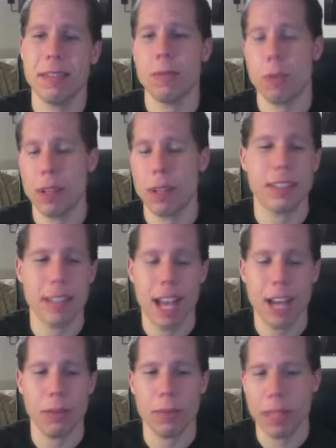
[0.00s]
win the
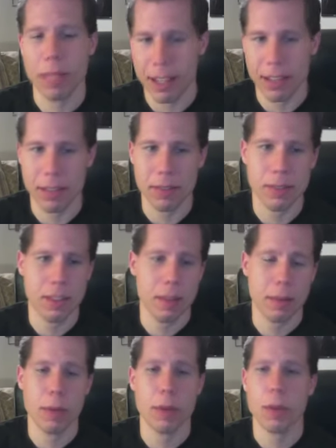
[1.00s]
title because
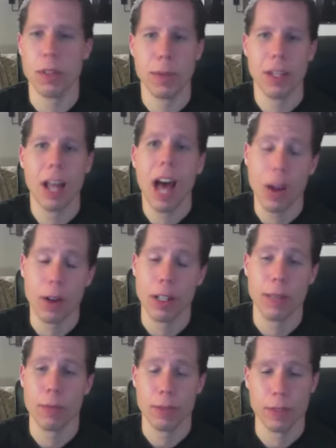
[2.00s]
WWE's been high on
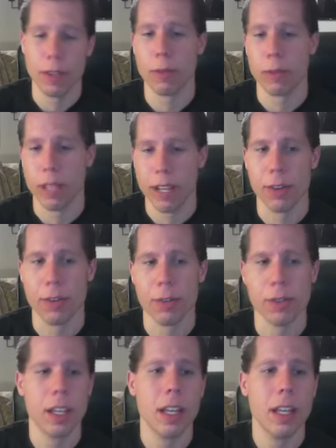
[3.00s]
him for several
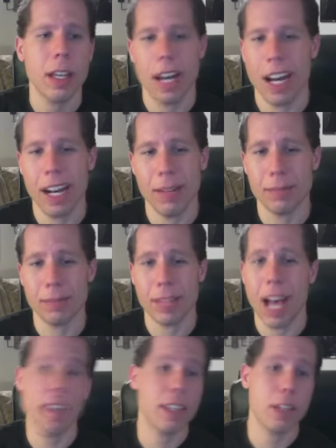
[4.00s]
years. I
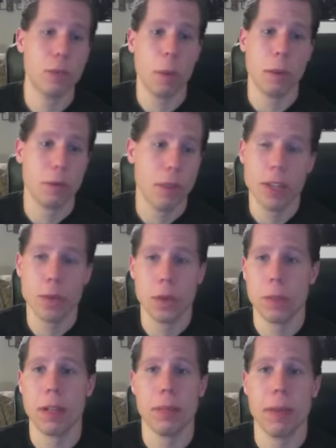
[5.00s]
think Roman Reigns would
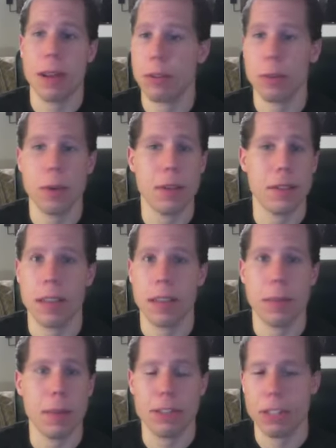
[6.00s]
have been a better choice, as I
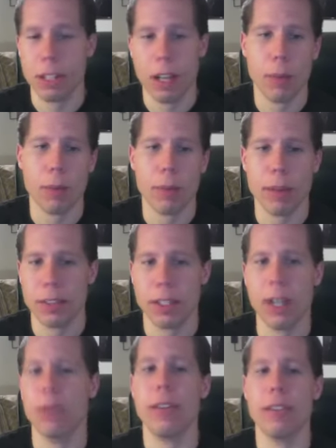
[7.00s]
mentioned a couple months
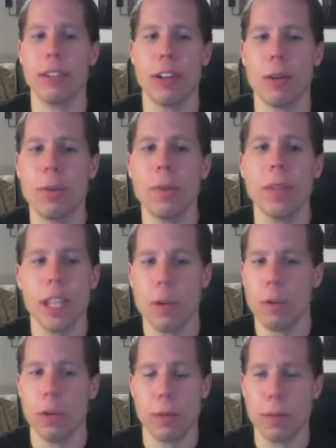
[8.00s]
ago, even though it
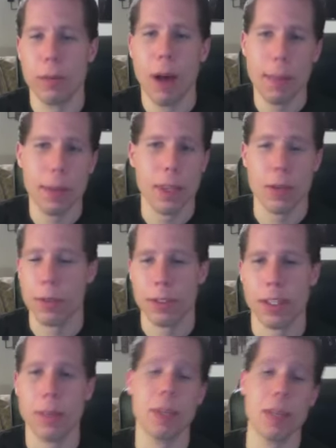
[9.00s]
wouldn't have been popular with
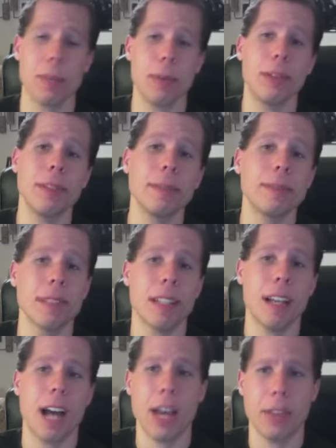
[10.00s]
some people.
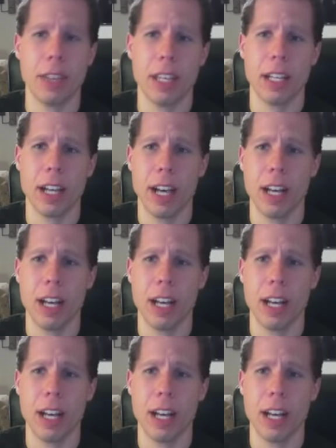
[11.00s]
I think